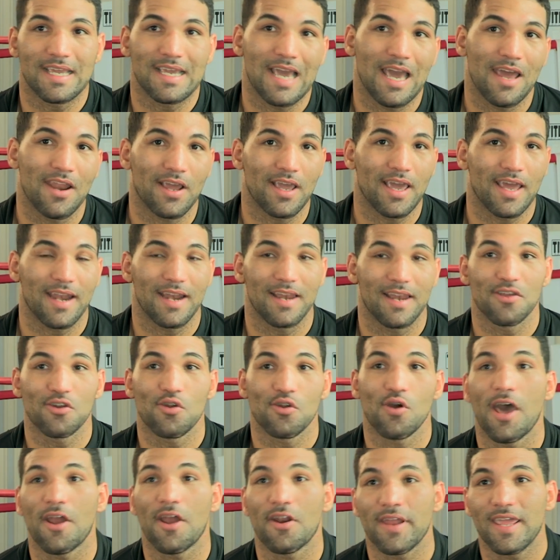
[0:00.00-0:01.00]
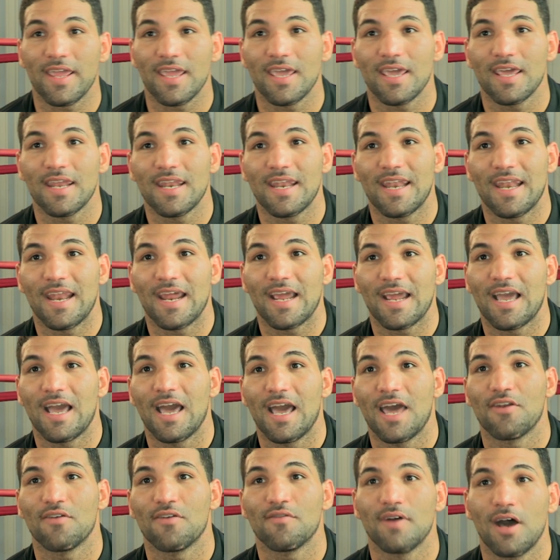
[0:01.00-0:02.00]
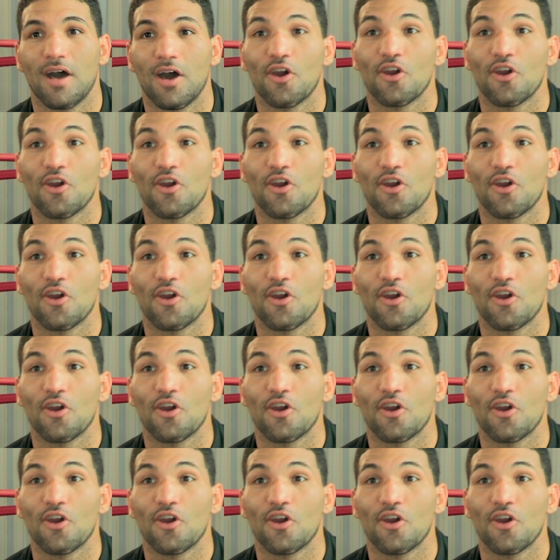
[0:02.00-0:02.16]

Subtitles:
kind of got a little out of hand and I kind of